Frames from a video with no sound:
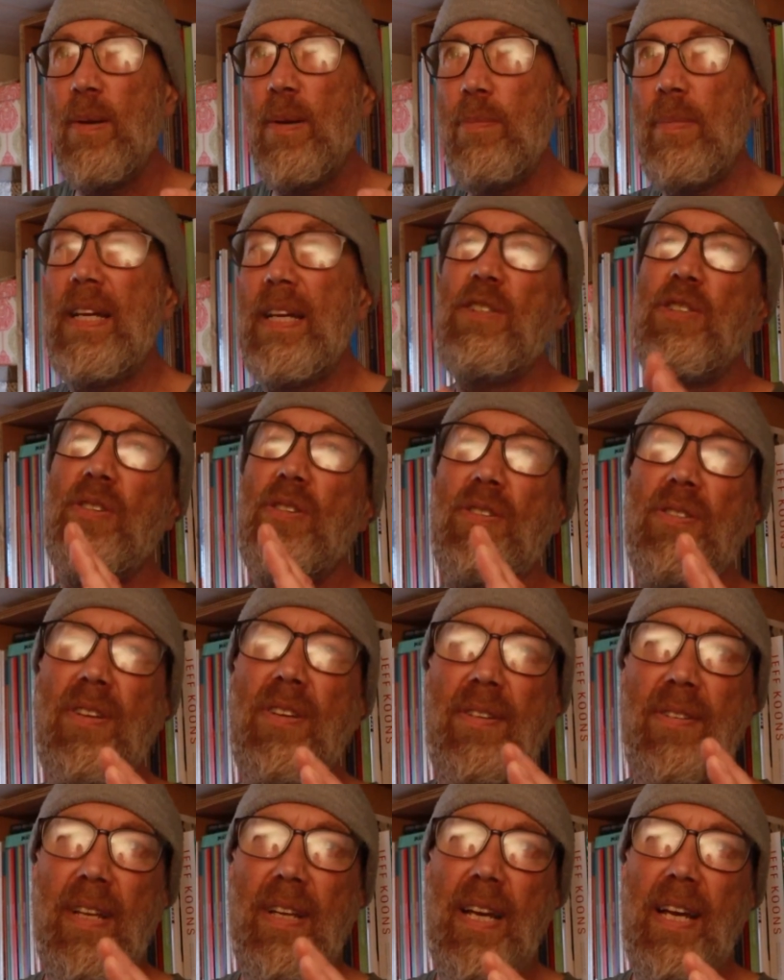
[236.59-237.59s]
make sure
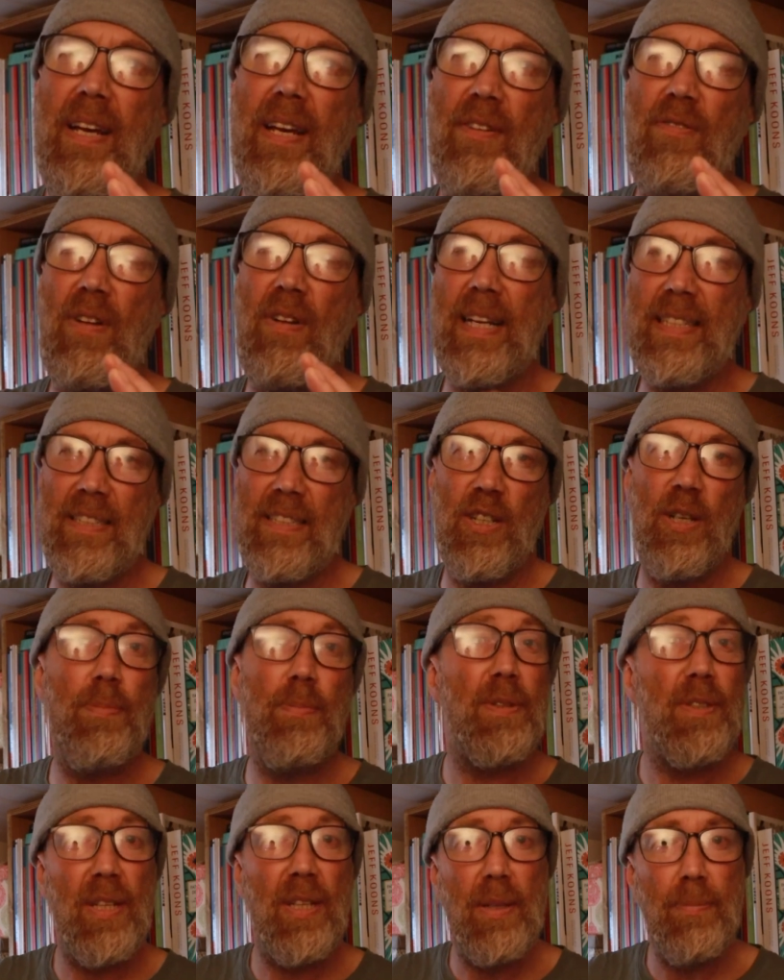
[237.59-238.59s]
that they're raising it up
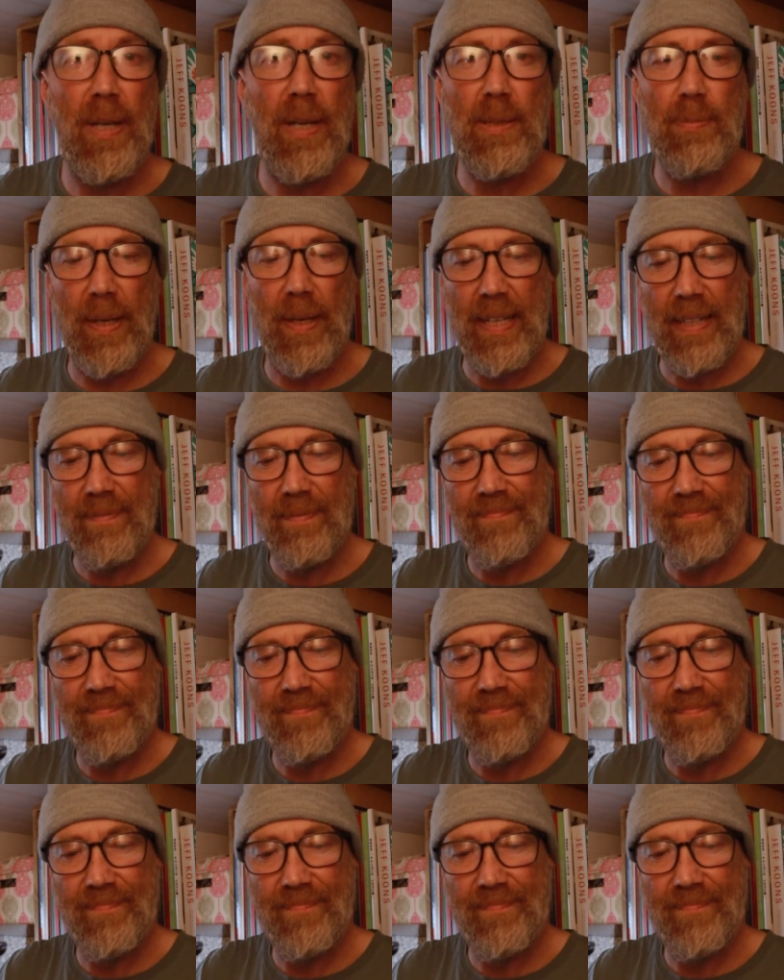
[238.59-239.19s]
and do the base plate.